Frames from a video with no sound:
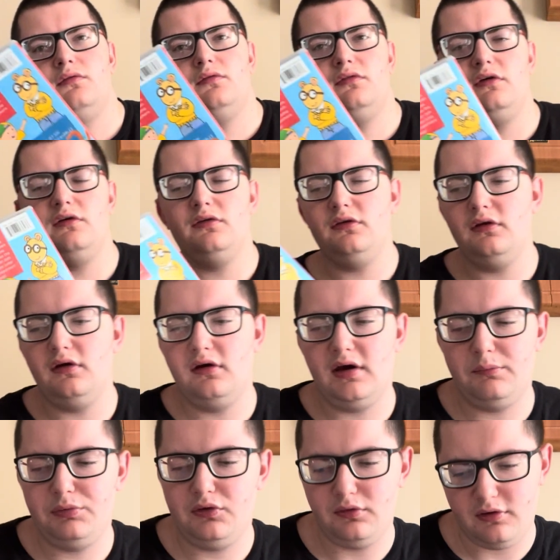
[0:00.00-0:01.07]
So it's the
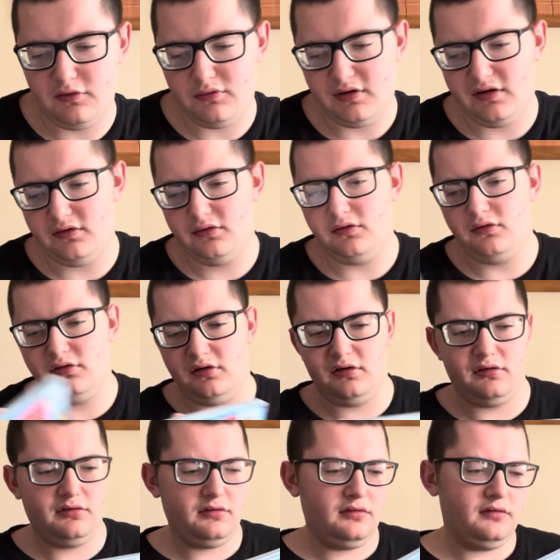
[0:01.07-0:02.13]
episode right against the
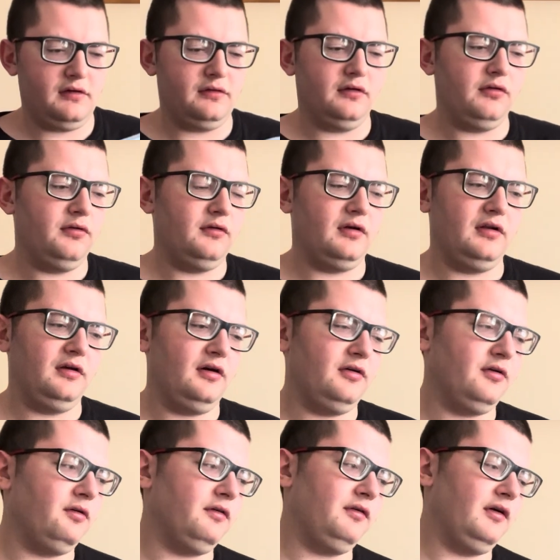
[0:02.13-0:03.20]
Jinx. That's included on here. I
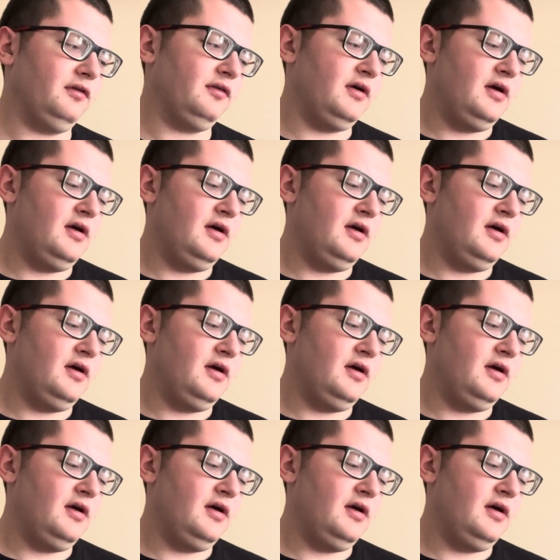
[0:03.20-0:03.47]
don't know if there's